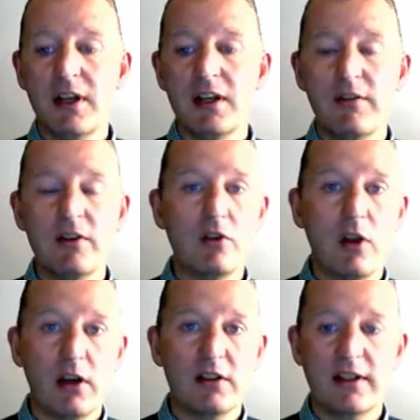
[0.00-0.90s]
individual
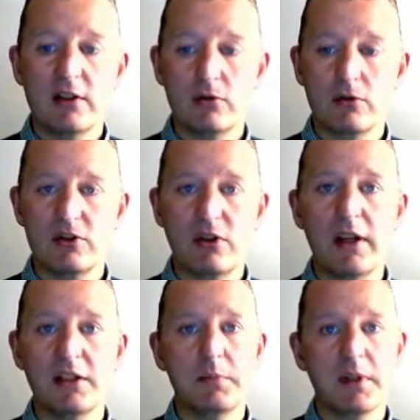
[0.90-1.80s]
architectural
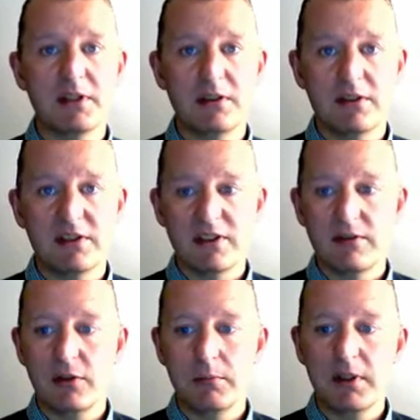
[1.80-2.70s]
sites because there are
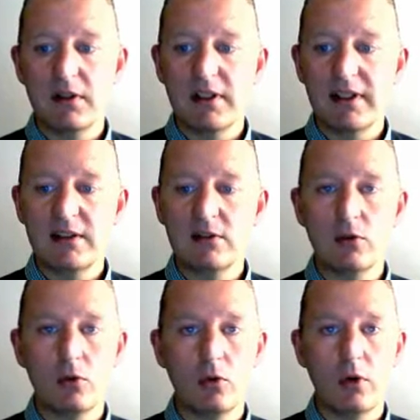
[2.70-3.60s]
significant buildings
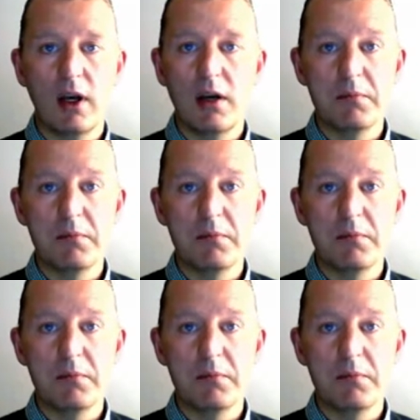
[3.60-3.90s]
or